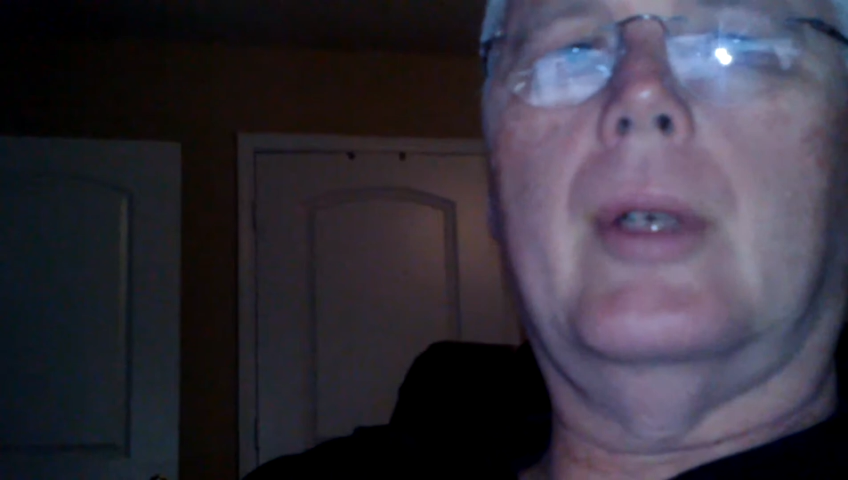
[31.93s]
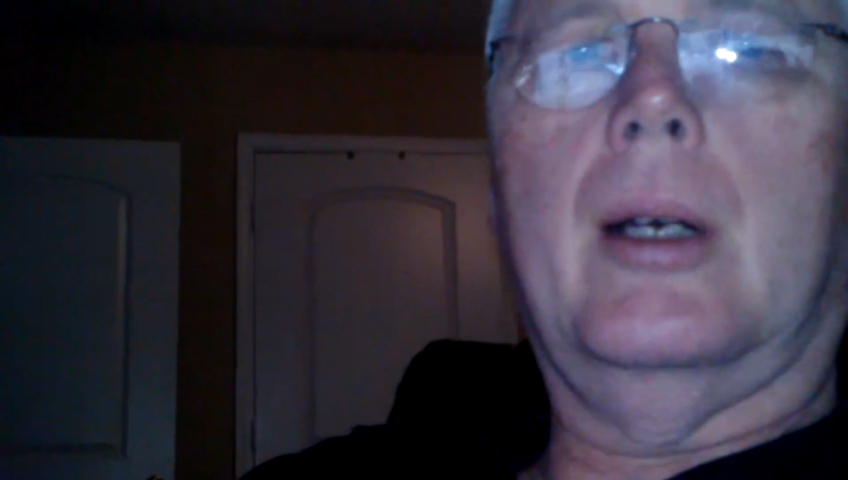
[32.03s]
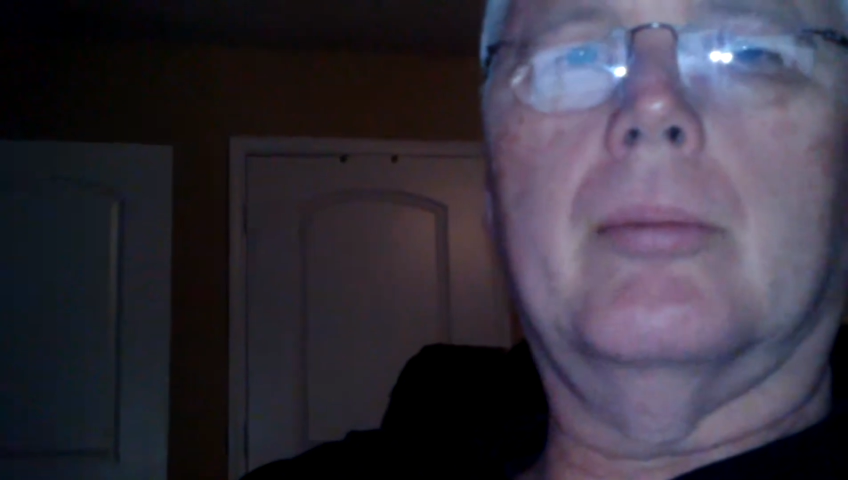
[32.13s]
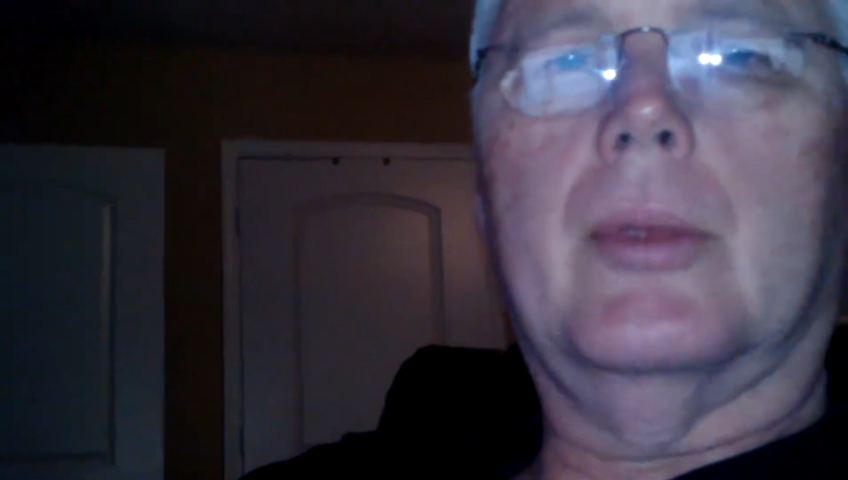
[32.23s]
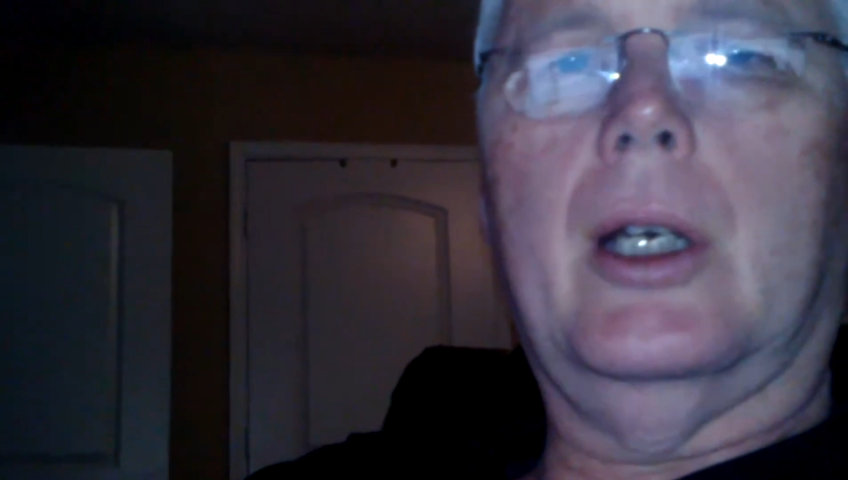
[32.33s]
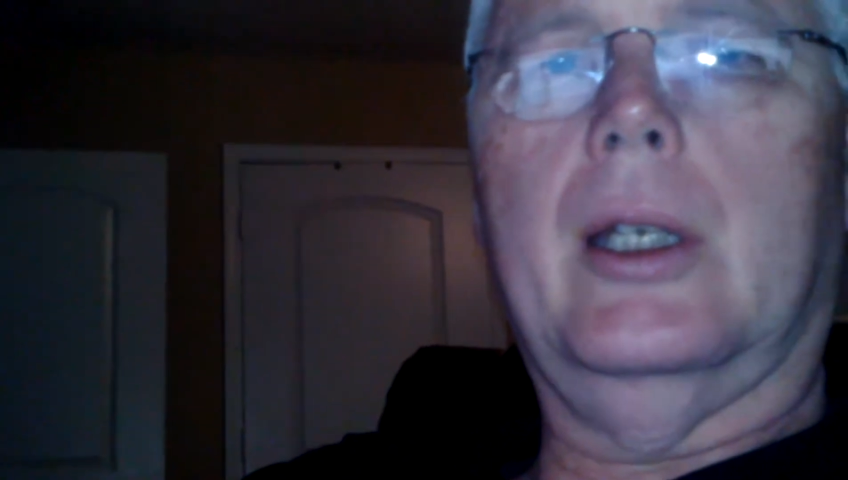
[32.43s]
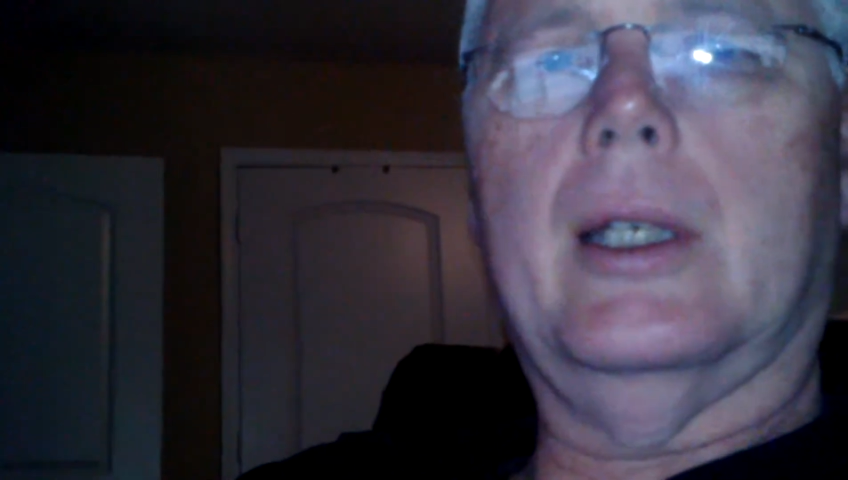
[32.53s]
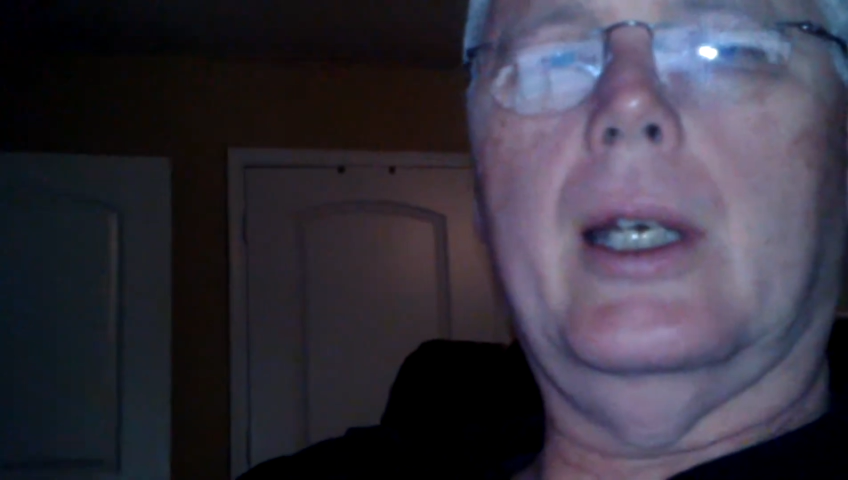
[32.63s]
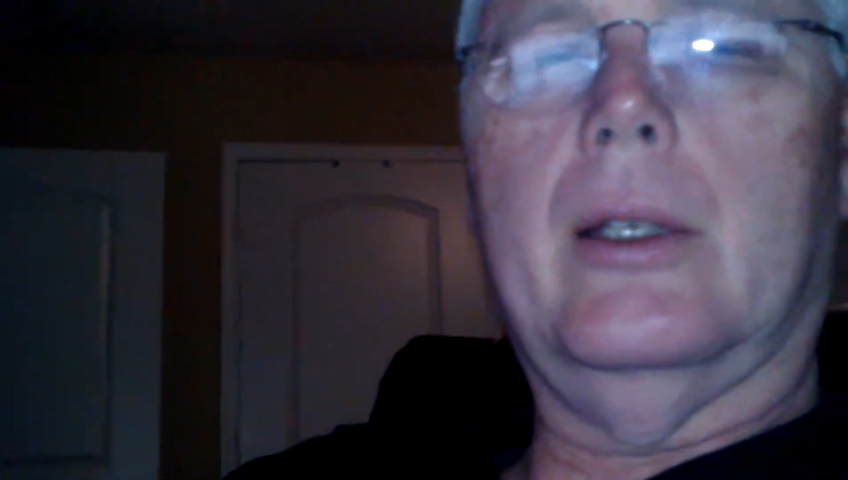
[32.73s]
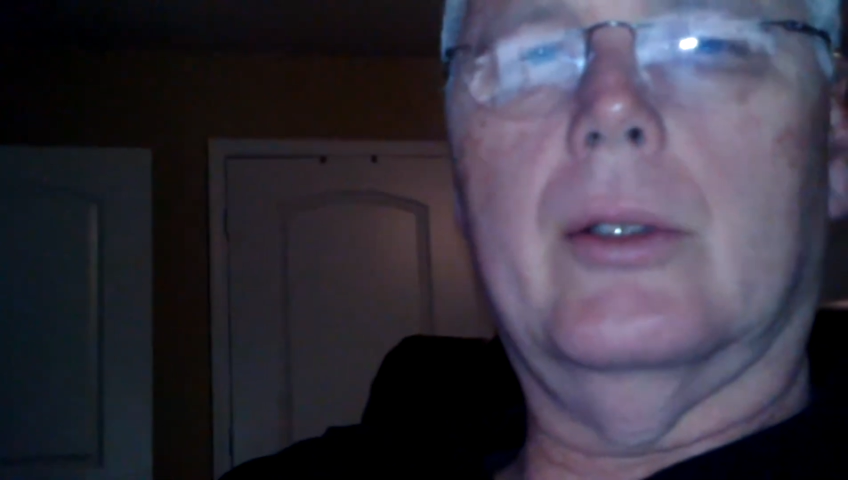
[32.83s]
I'm
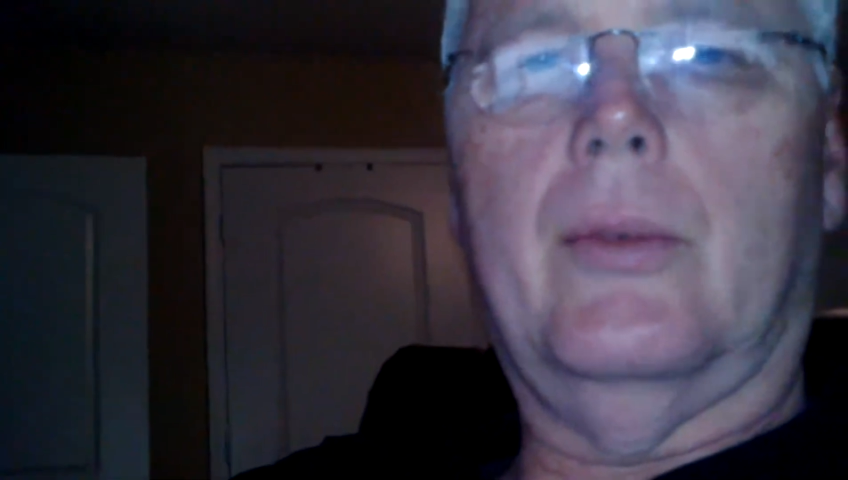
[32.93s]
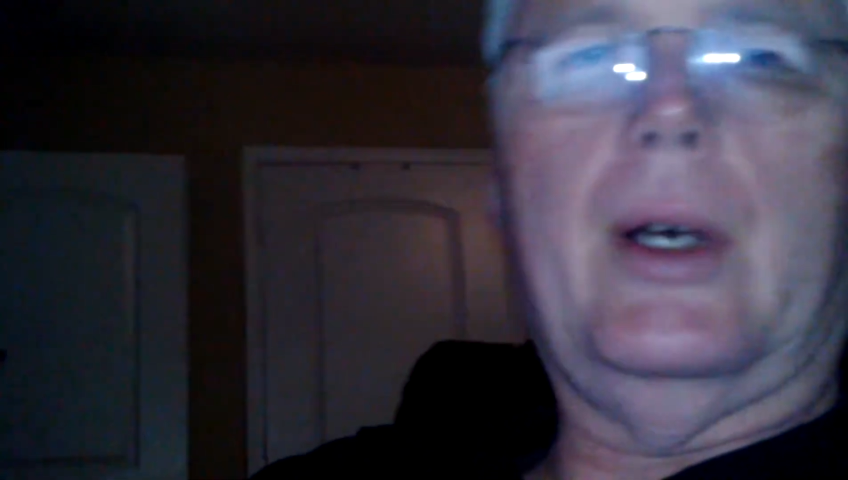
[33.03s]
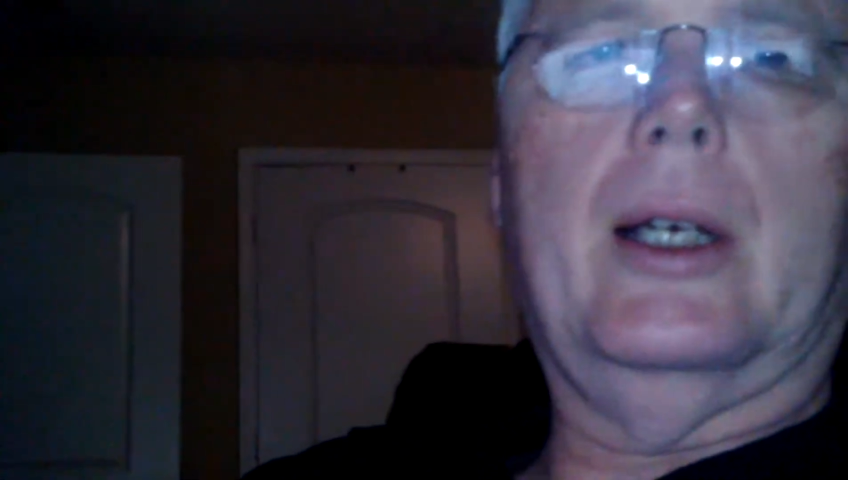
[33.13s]
cutting down on the